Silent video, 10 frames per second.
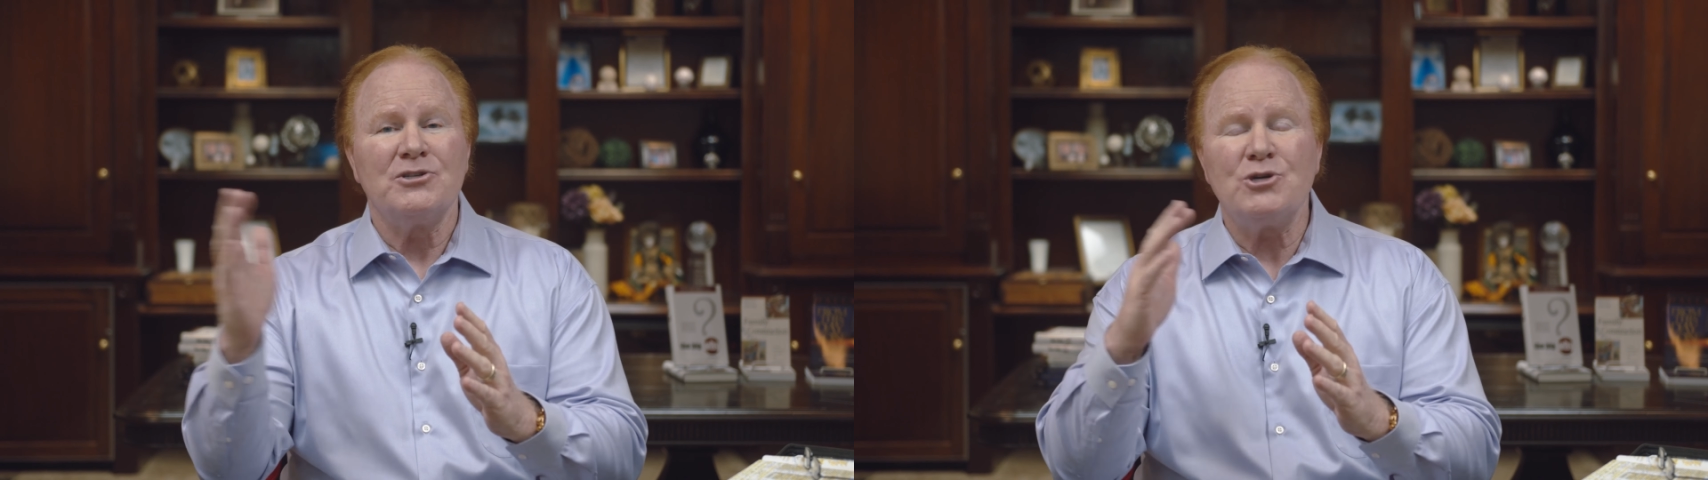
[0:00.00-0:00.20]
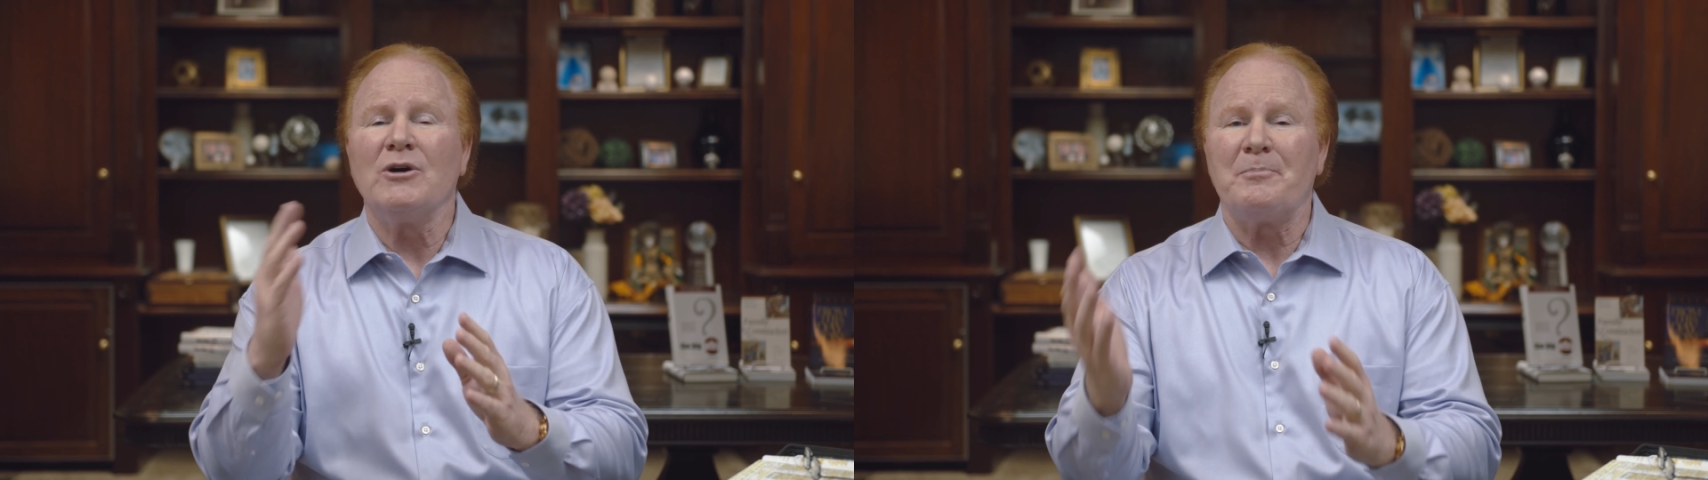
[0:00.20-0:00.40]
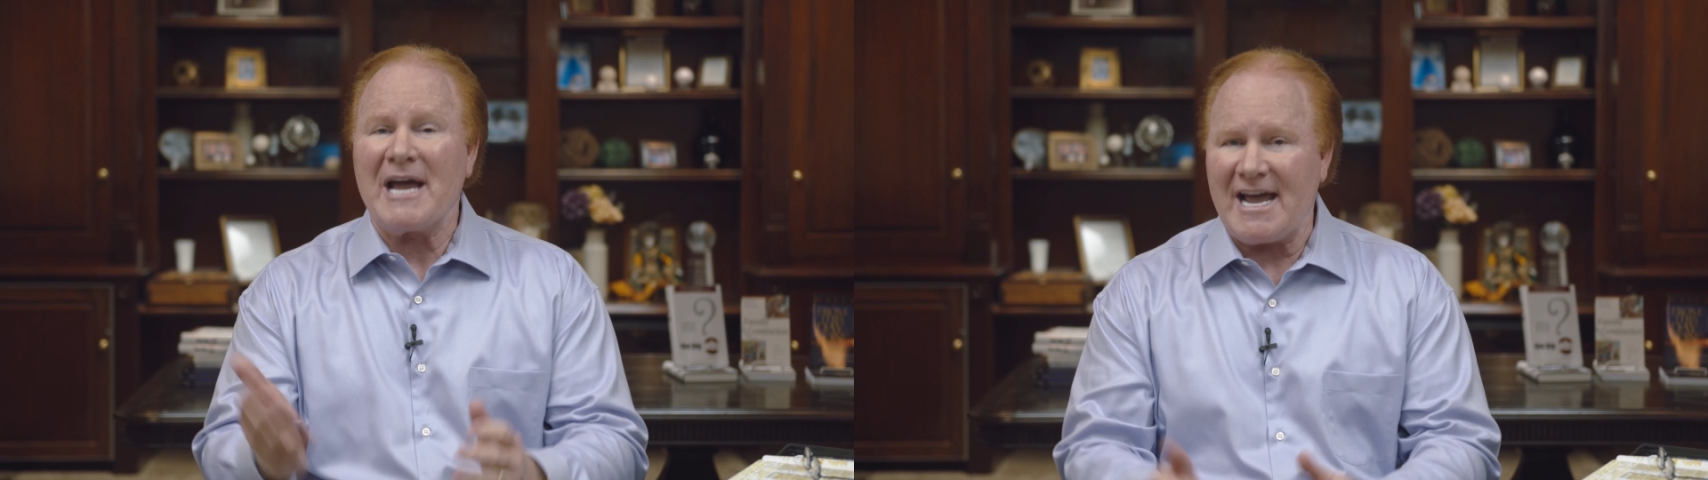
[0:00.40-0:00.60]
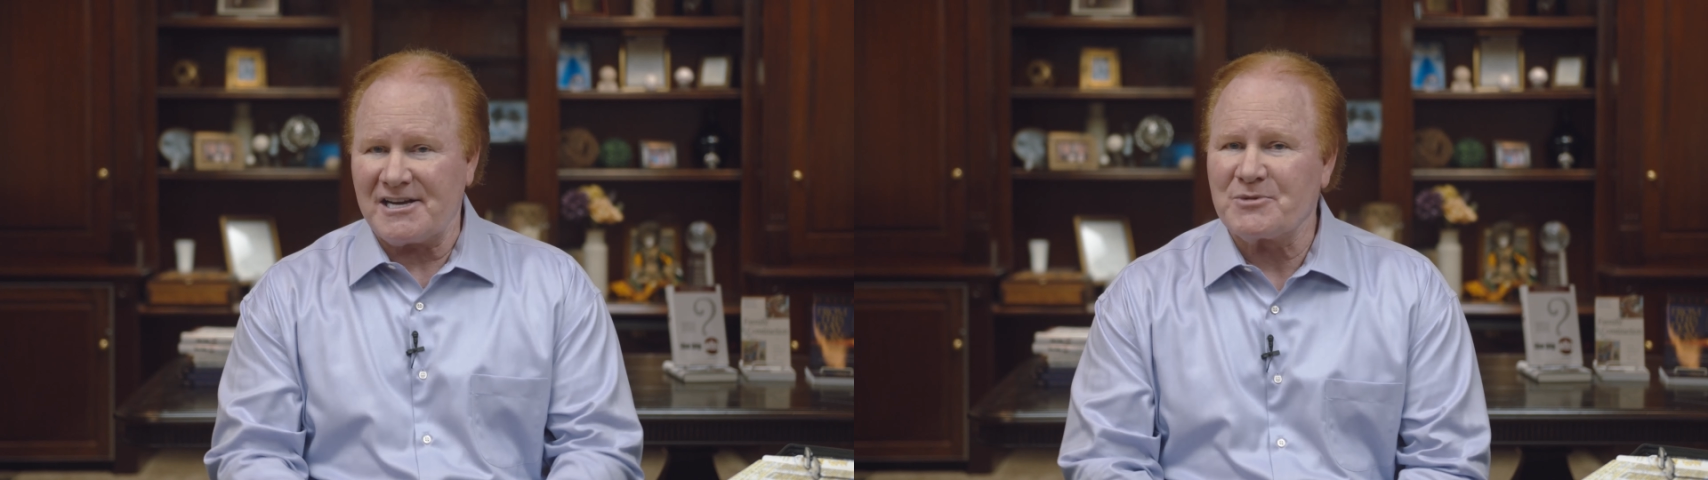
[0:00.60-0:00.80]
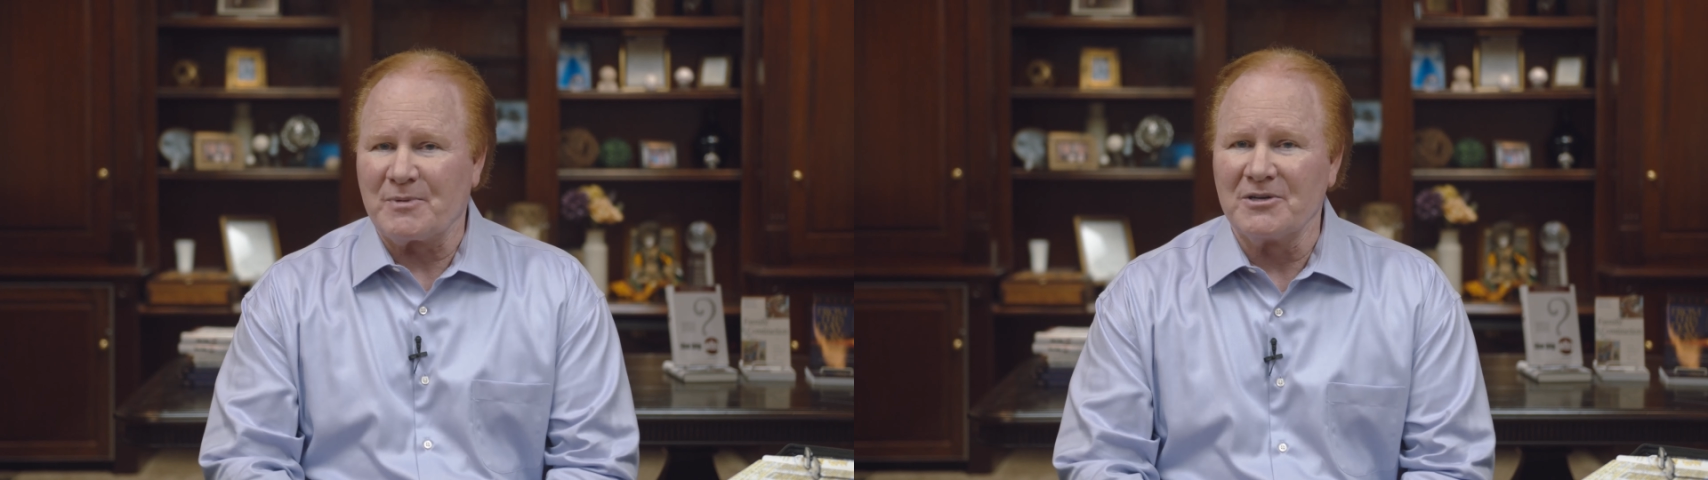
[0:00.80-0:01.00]
to a
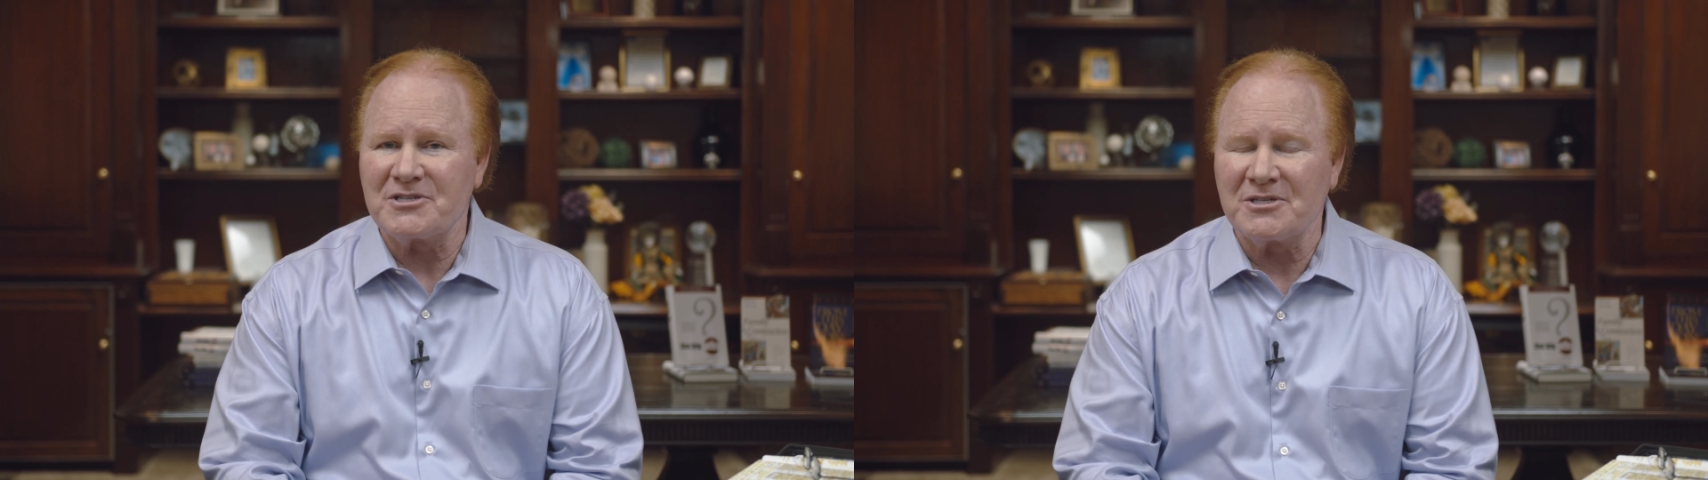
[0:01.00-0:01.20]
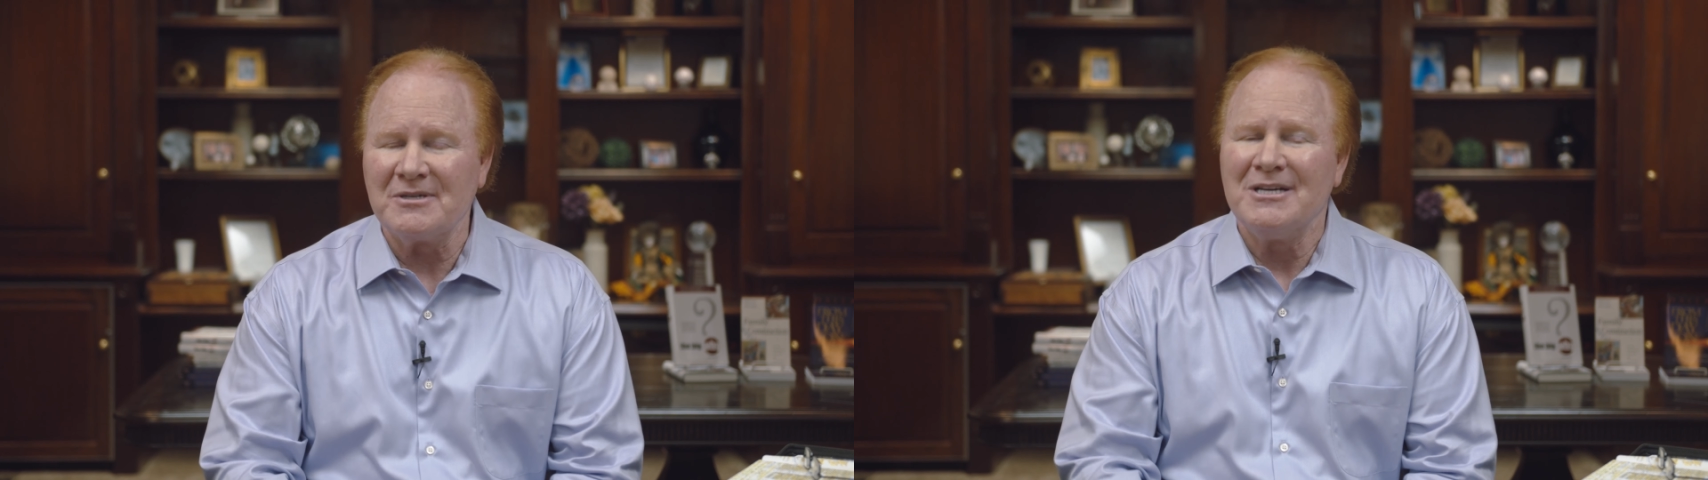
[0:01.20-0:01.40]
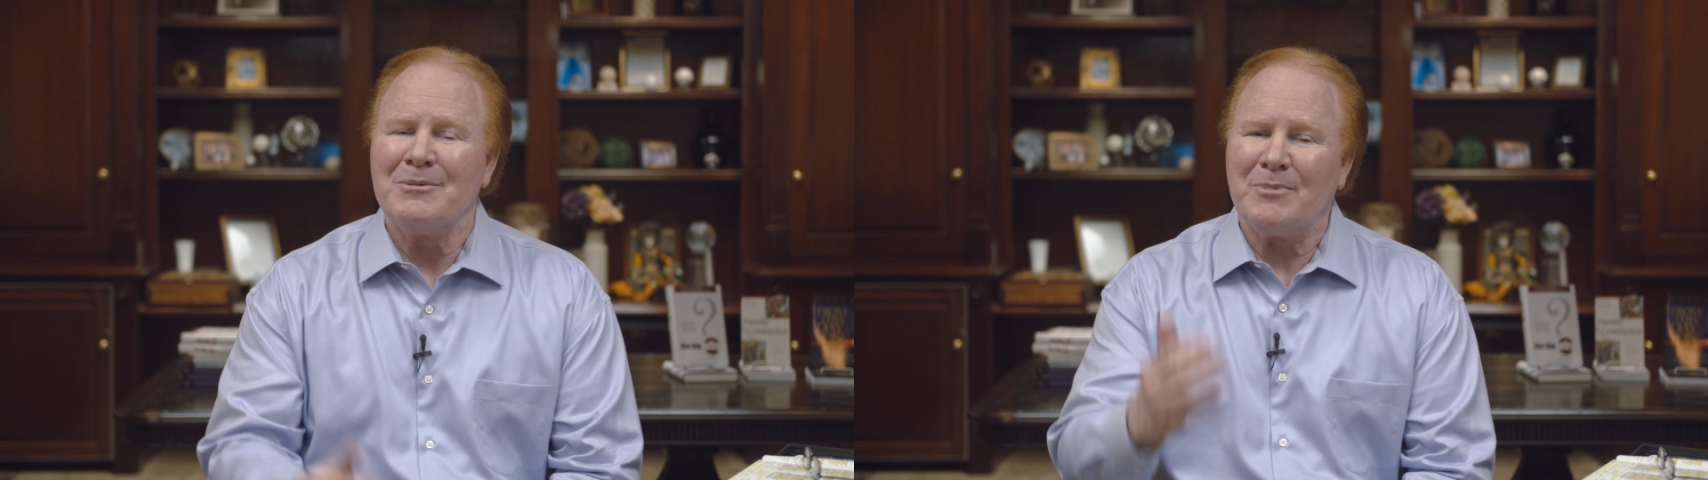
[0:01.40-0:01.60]
past person,